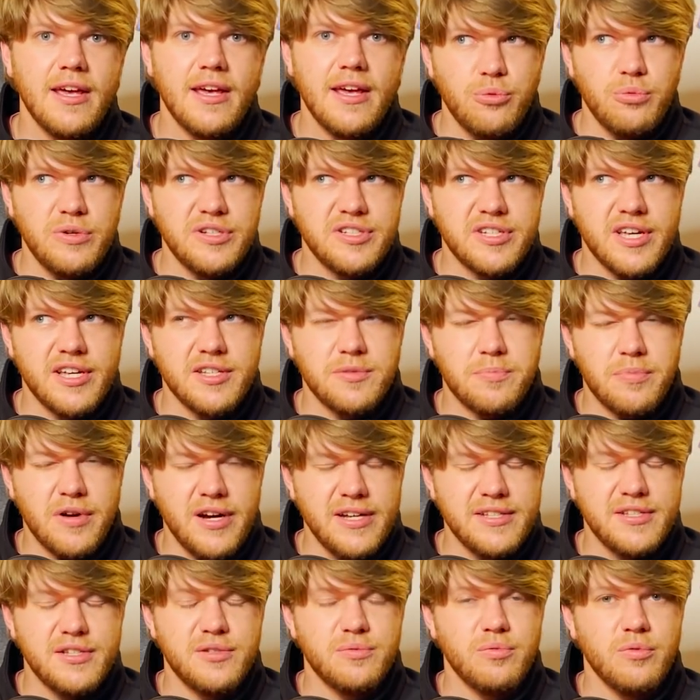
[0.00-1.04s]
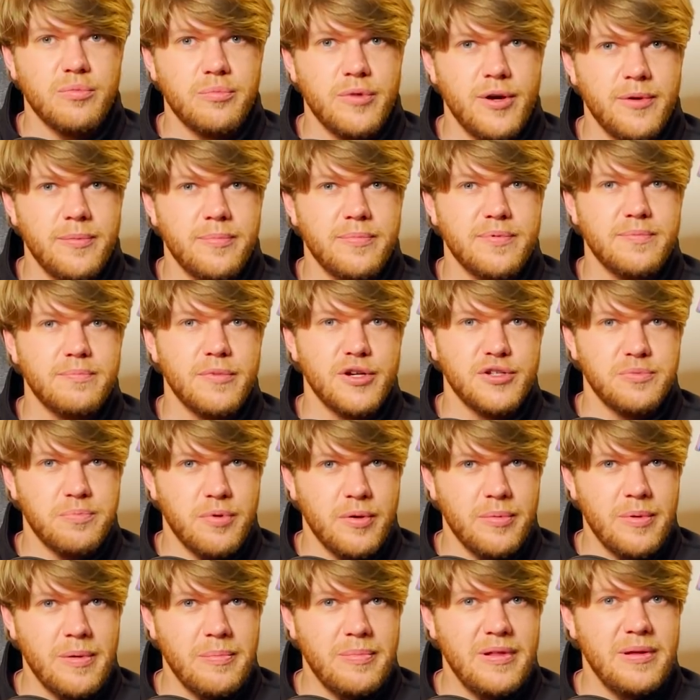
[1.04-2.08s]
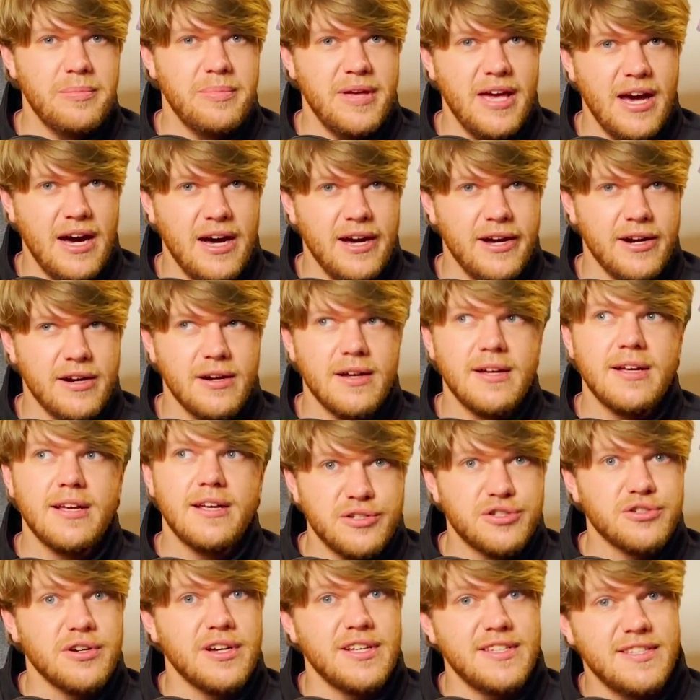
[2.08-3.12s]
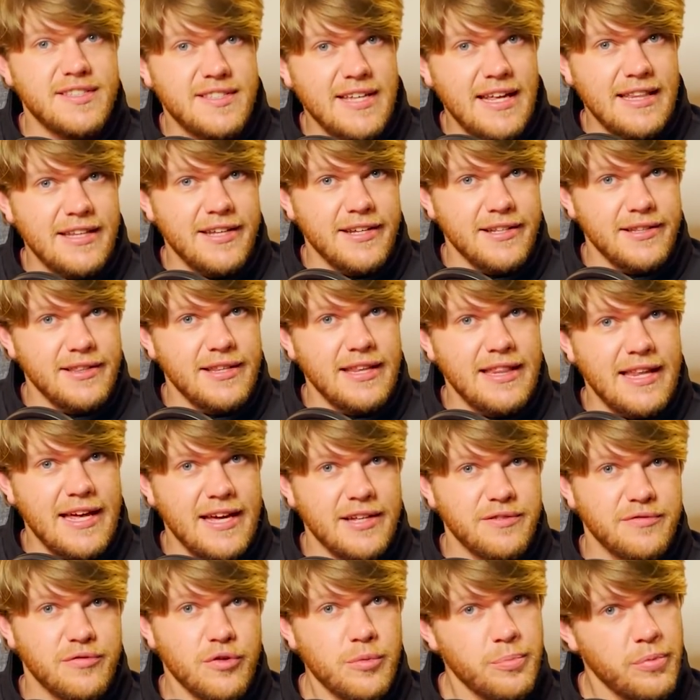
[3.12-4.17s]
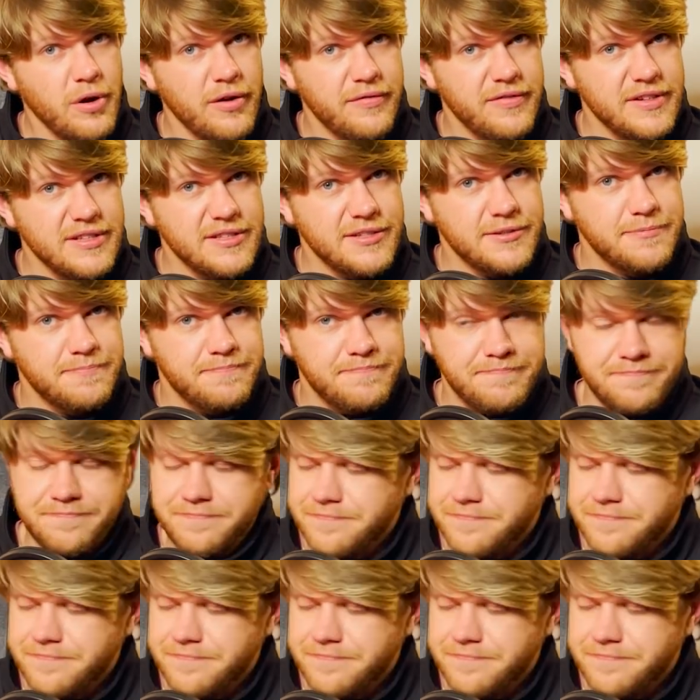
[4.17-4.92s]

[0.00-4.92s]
in which case prices will most probably be higher, you can try selling the land for a profit.